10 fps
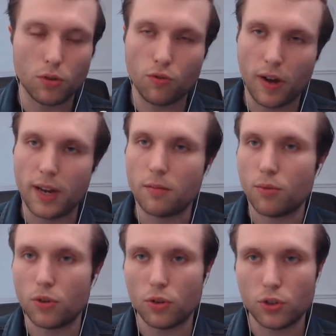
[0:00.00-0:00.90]
grain
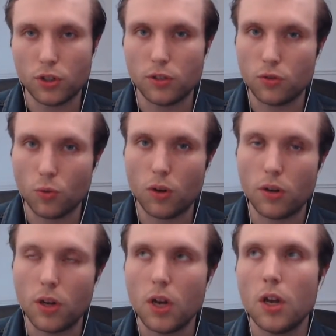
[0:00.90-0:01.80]
production and so
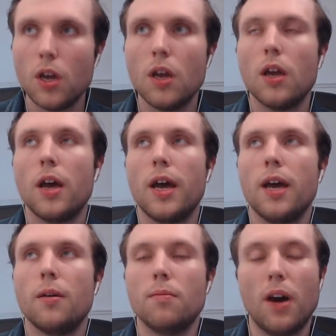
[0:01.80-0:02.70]
on,
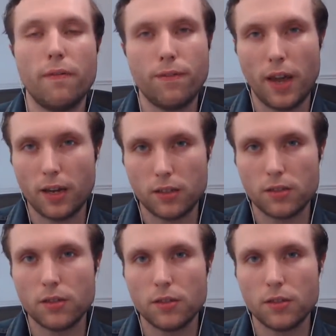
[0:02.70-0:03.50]
affect